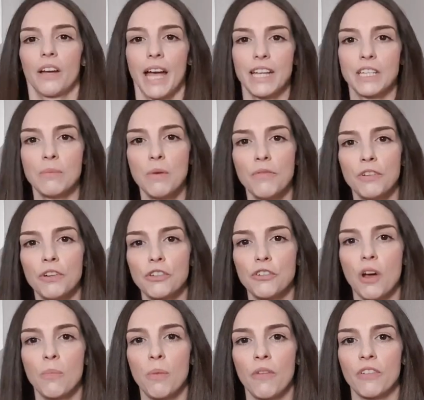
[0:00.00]
Okay, so moving on to
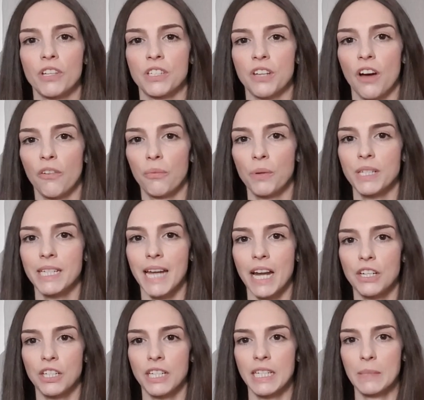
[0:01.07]
her brother's stuff, we did
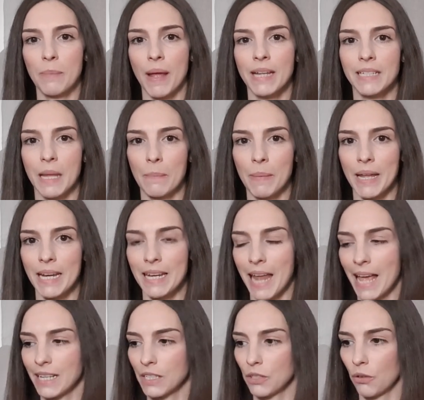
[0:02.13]
actually spend a bit
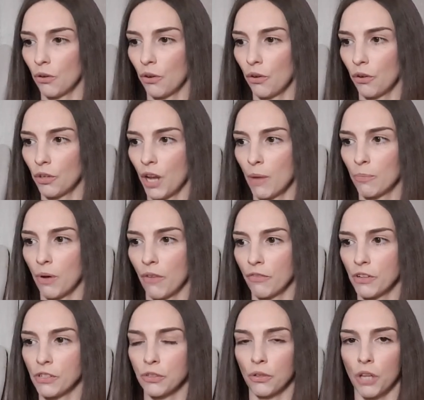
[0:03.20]
less on her
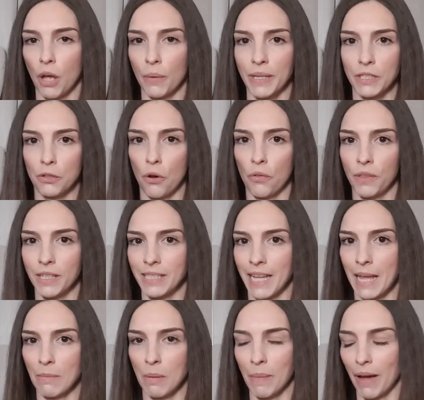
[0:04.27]
brother's, although he's got the
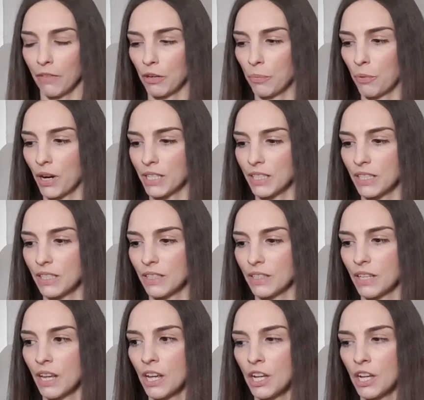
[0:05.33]
same amount of presents,